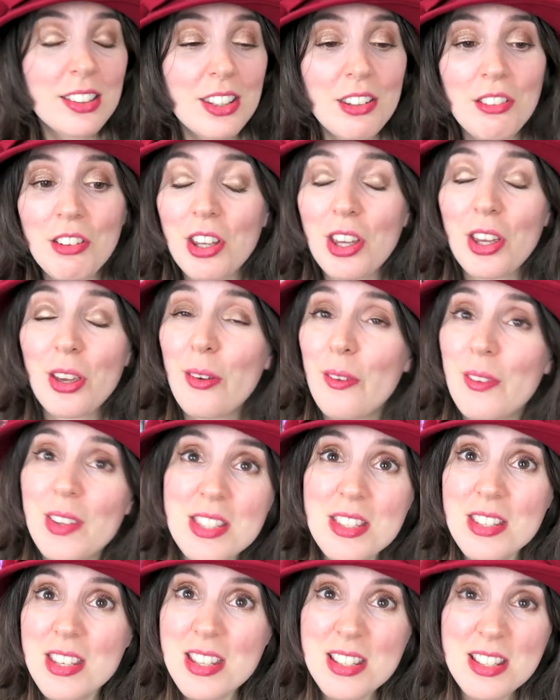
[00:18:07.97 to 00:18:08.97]
you know,
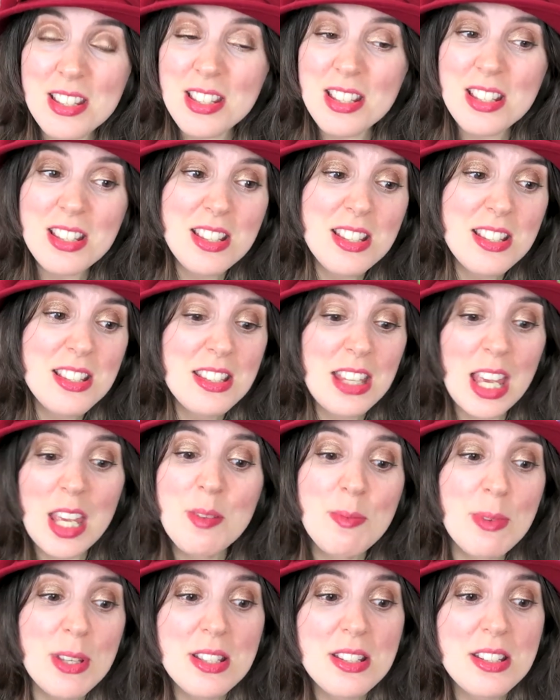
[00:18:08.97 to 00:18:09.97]
it's
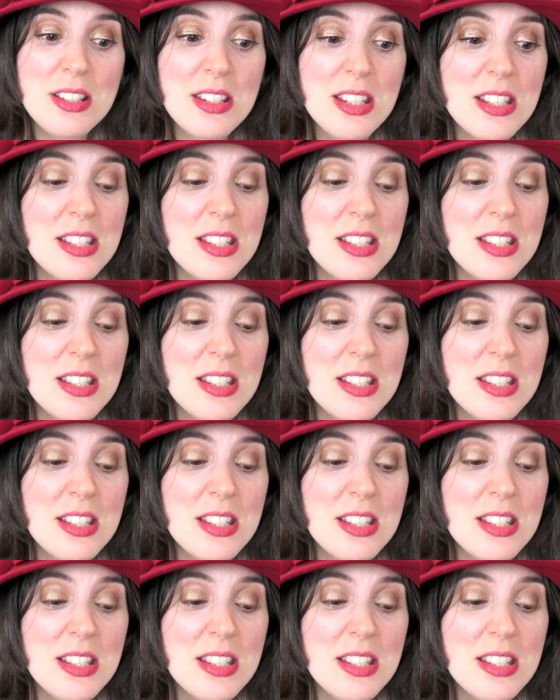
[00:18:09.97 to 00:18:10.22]
escapist,